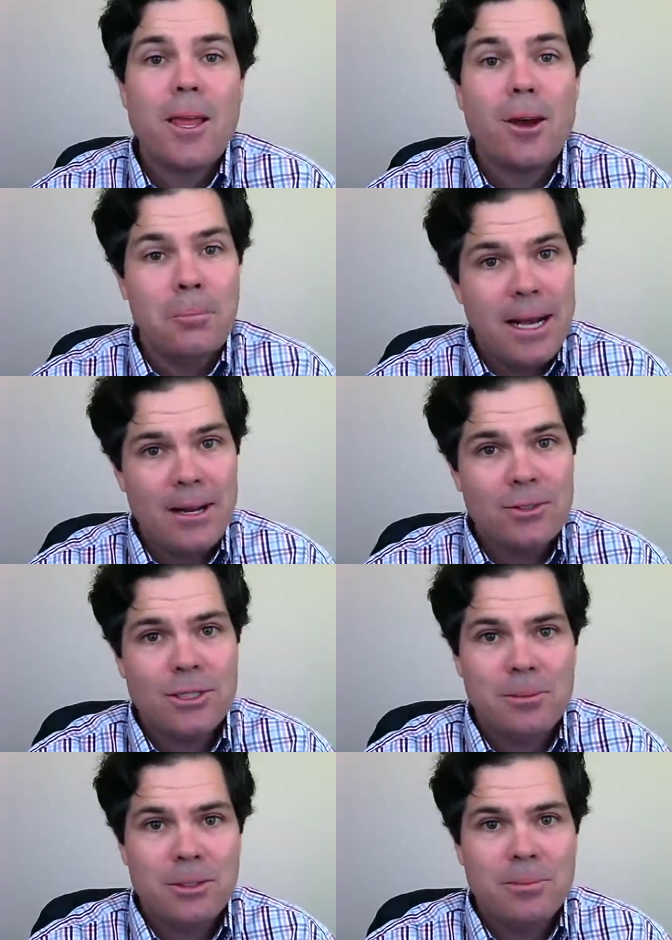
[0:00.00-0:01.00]
our buyers
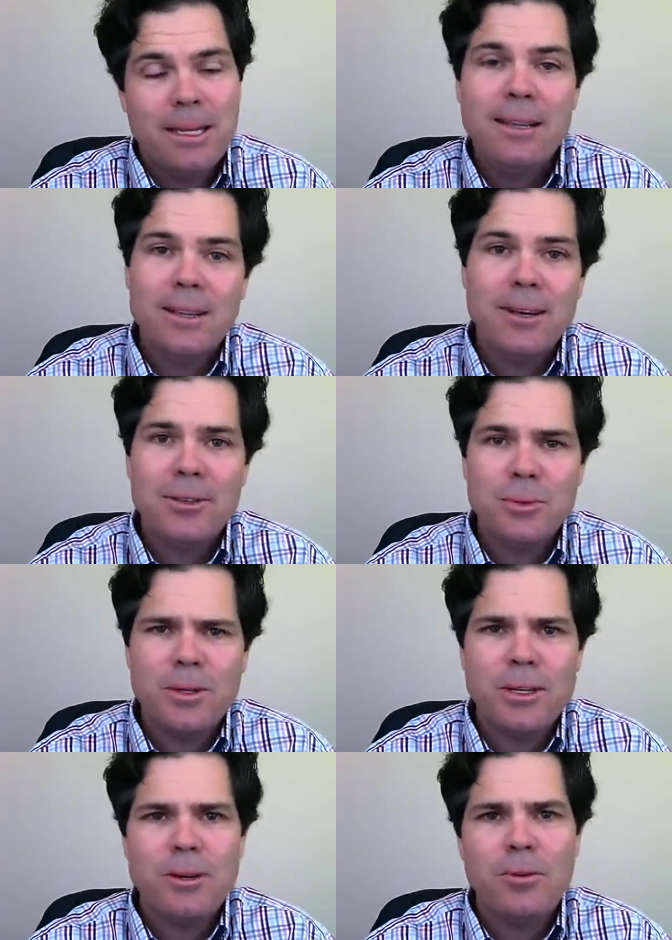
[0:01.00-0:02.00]
come to me, they always
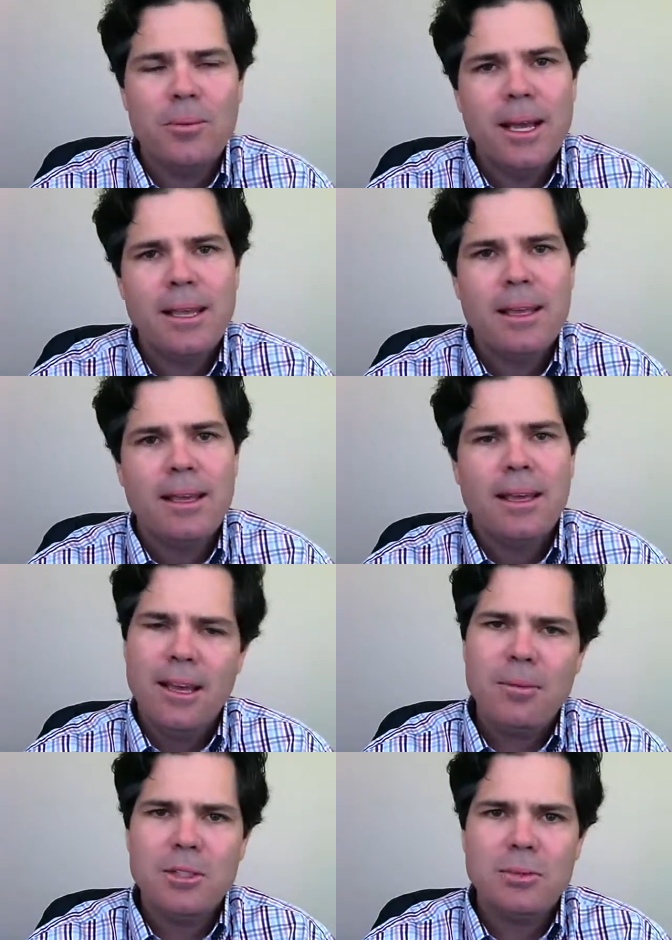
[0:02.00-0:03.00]
want to know, well, Mike,
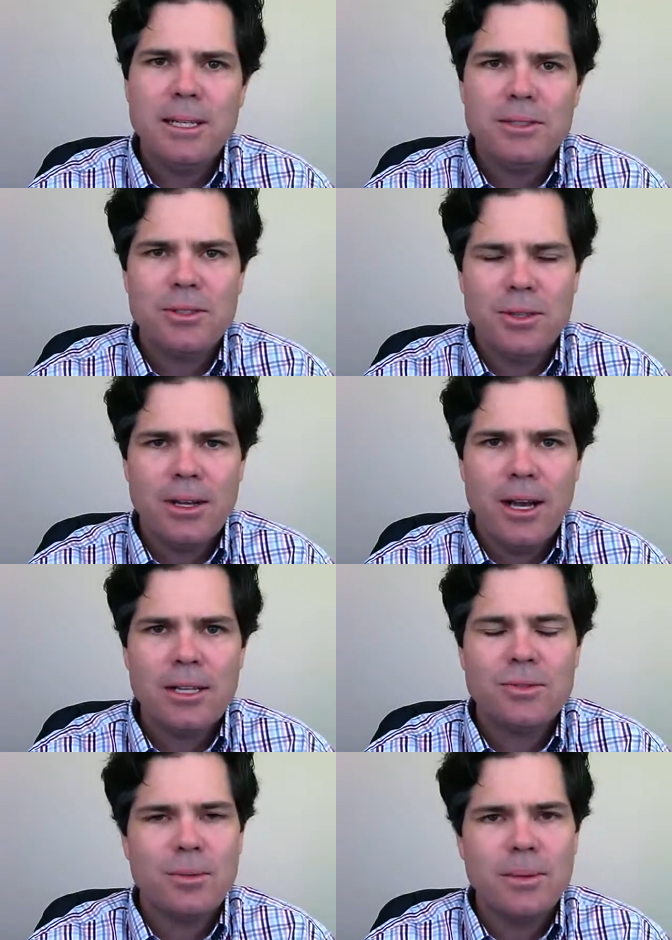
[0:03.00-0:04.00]
how much money is going to
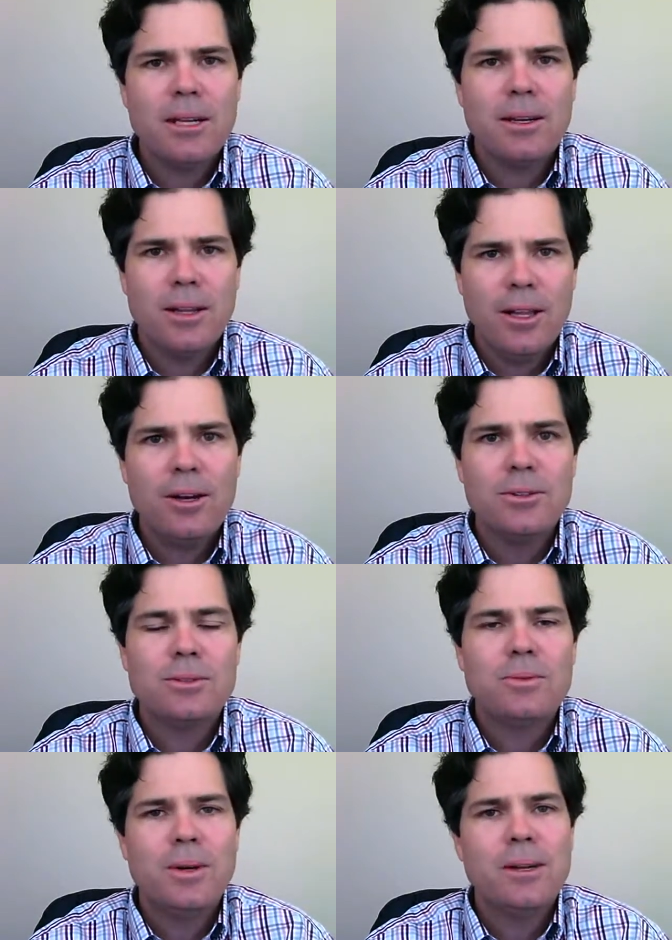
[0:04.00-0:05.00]
cost for me to
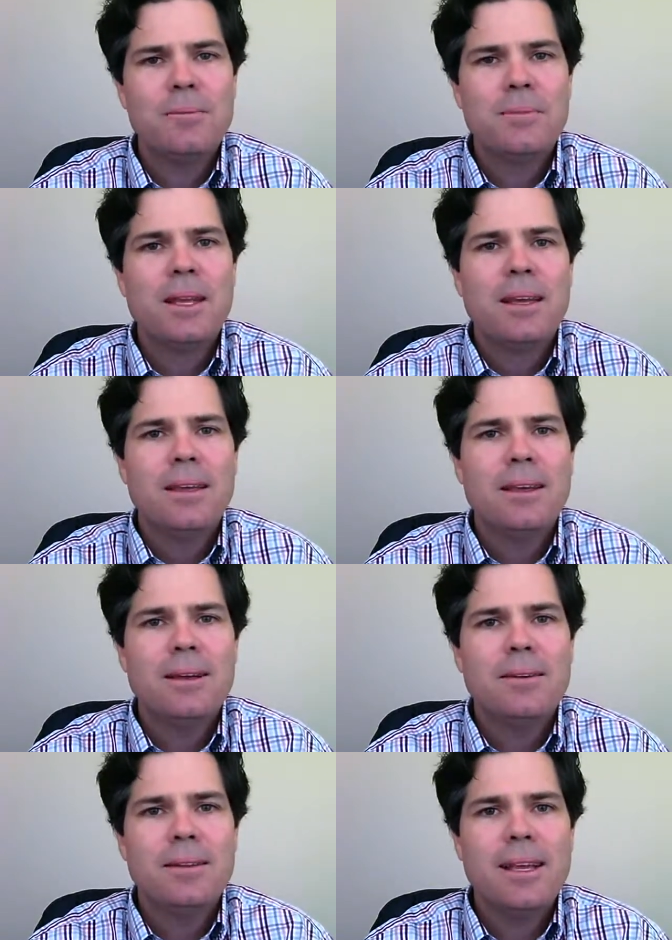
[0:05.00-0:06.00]
close? Well,
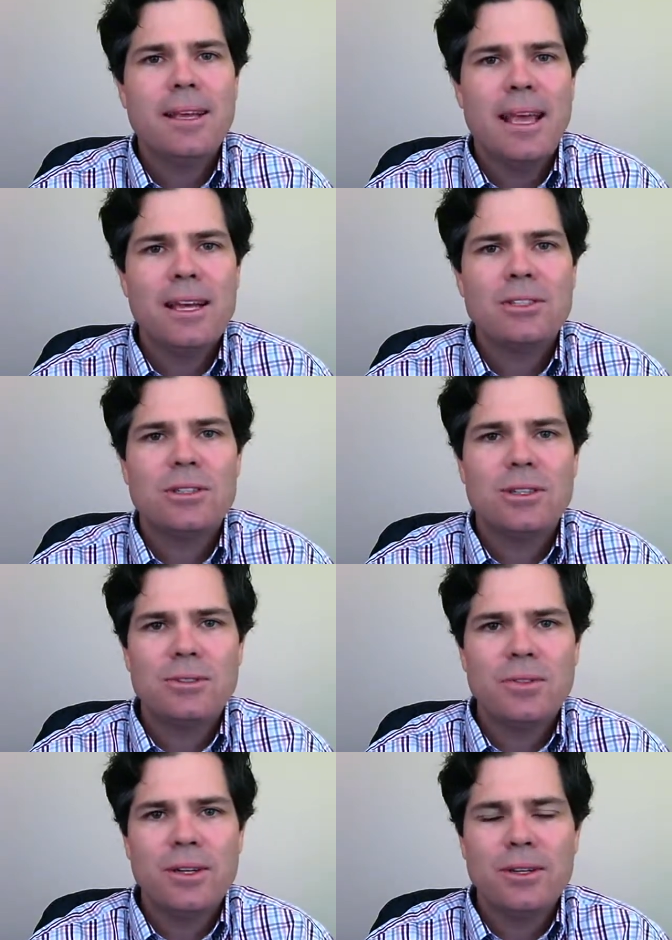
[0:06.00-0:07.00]
that cash to
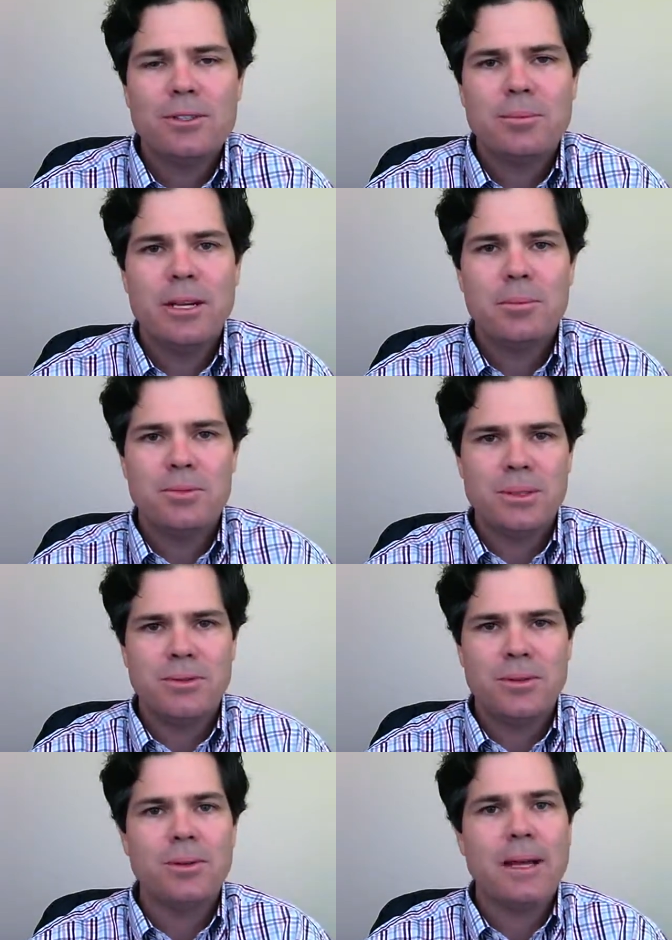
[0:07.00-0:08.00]
close figure is made up of
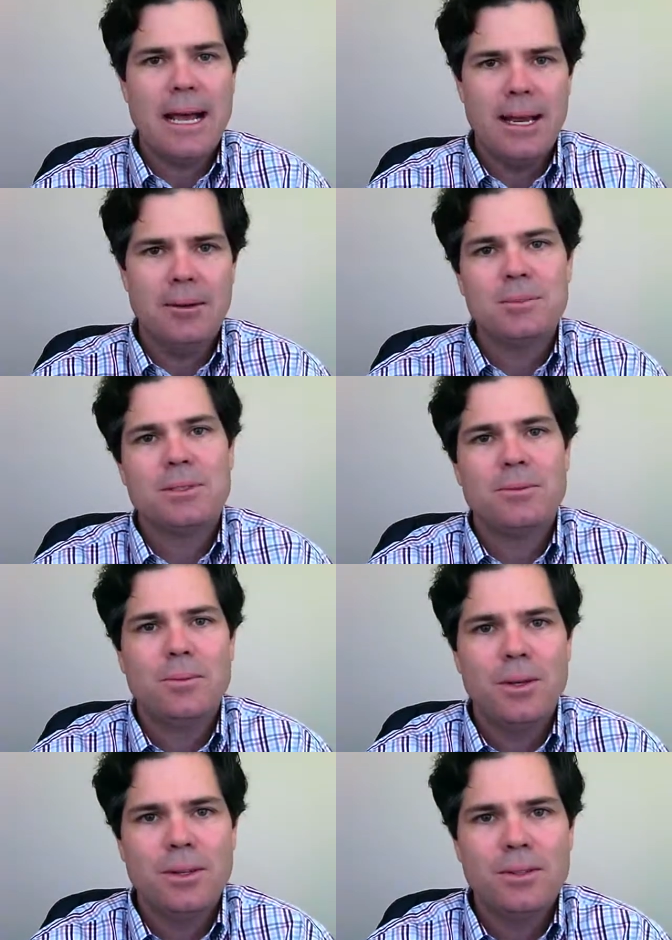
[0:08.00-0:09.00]
several items.
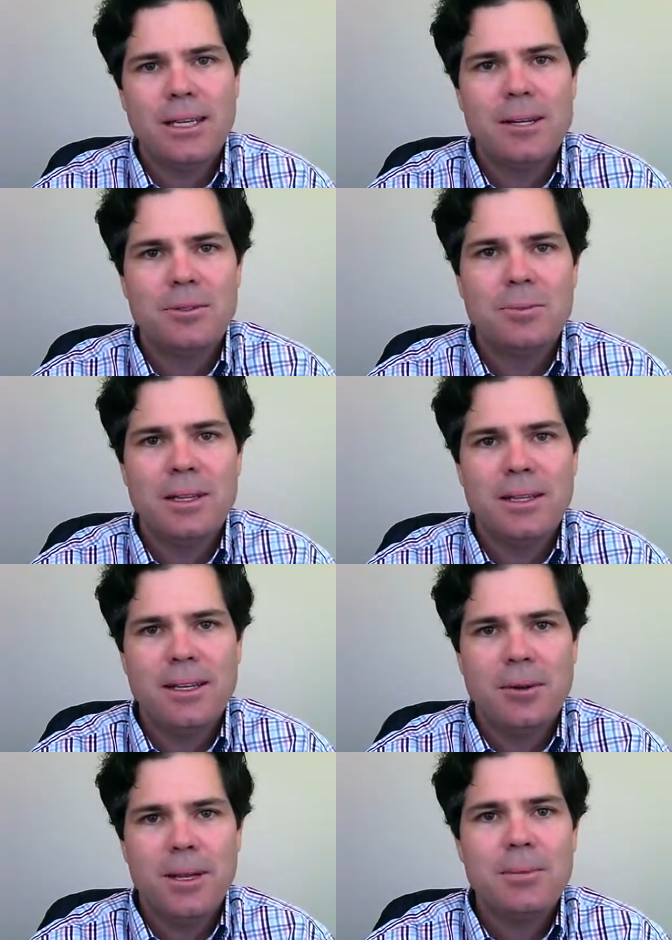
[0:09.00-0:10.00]
One of those items being the
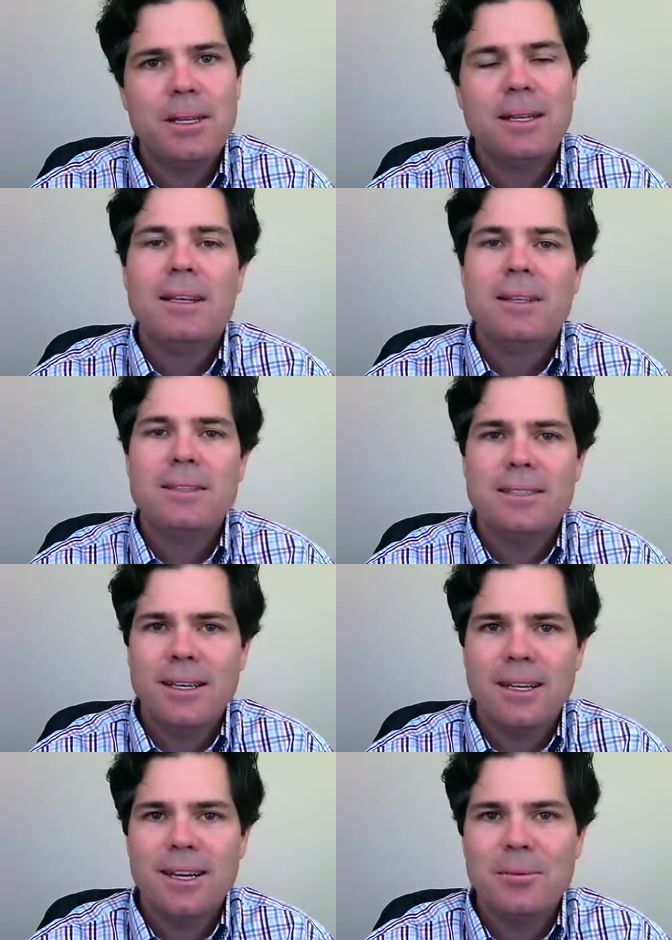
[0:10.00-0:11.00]
down payment. The
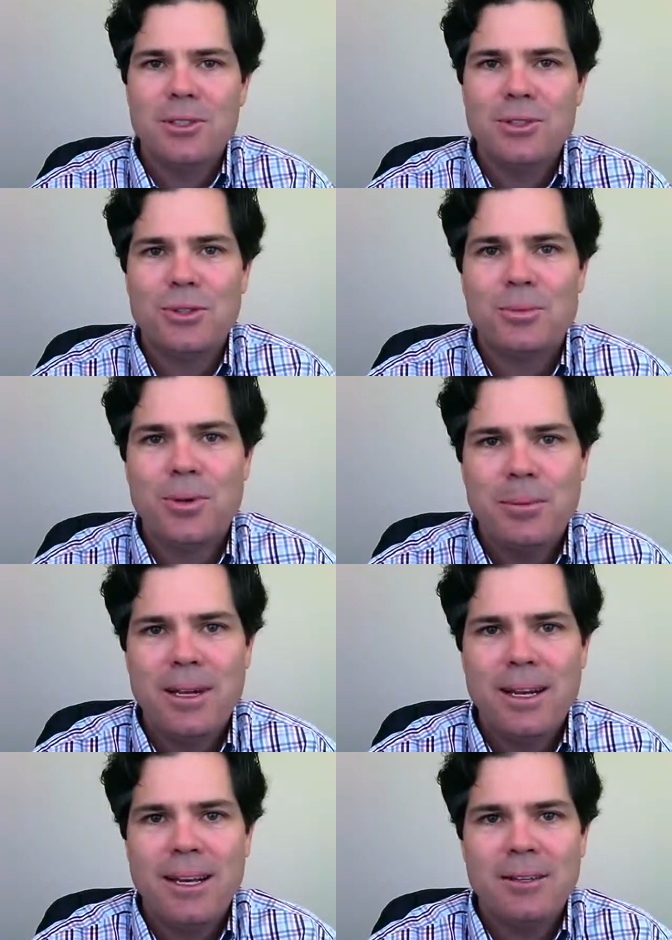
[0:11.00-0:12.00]
second item is your
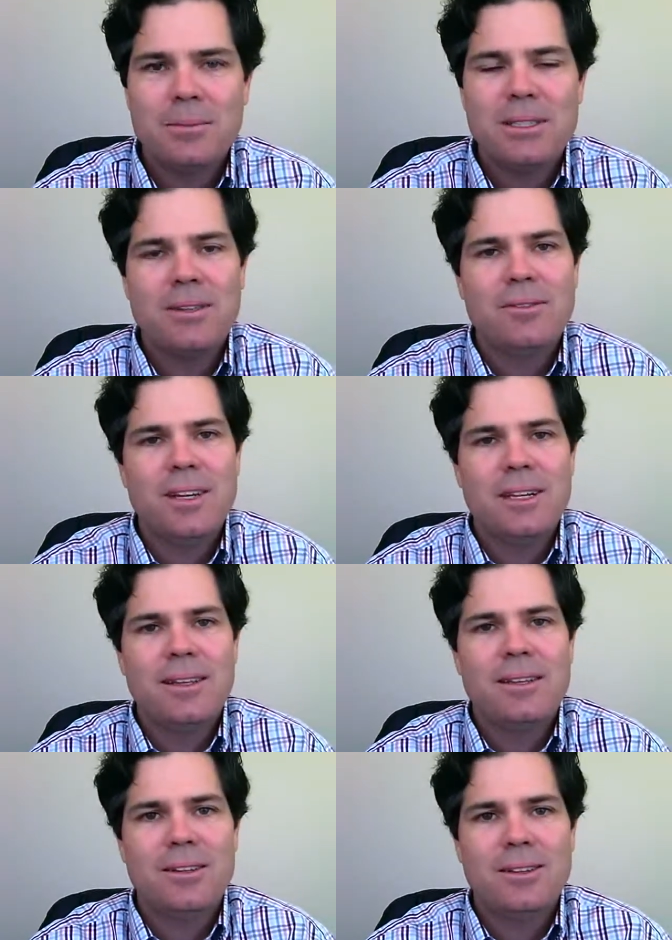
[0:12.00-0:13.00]
prepaid items, and
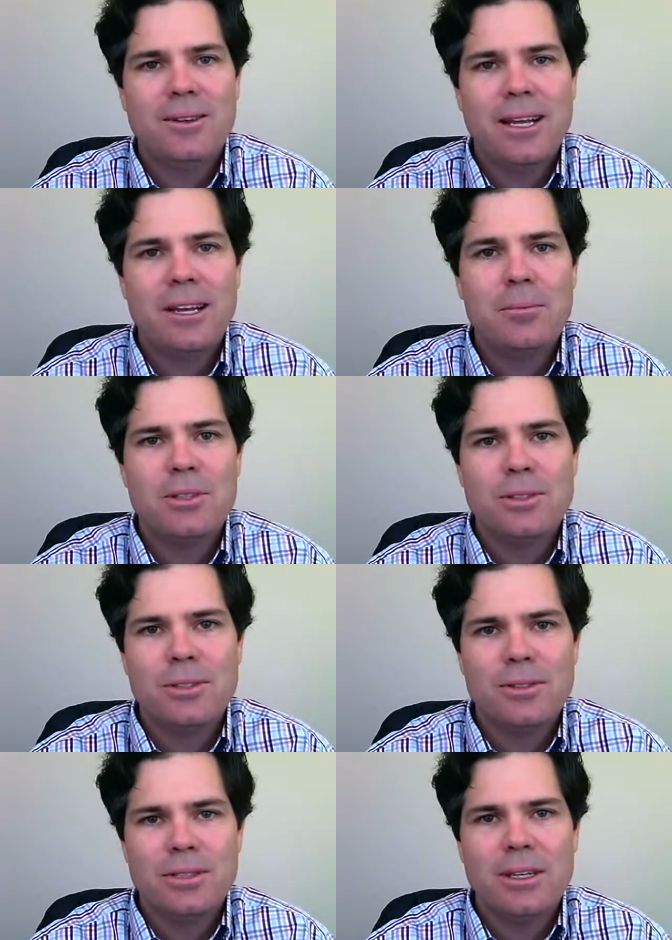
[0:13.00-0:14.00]
finally, the third item is your
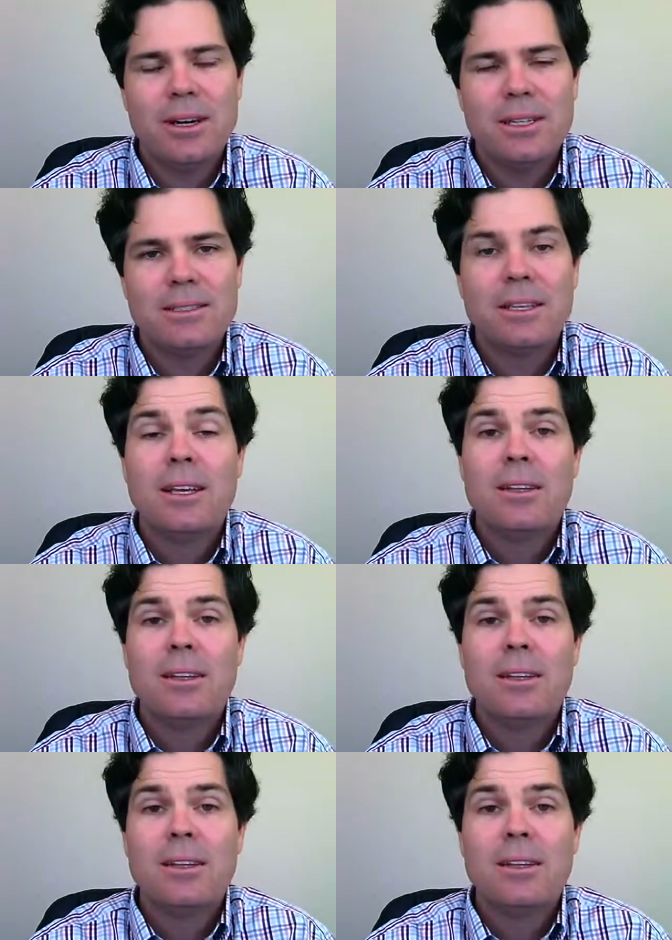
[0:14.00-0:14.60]
closing cost.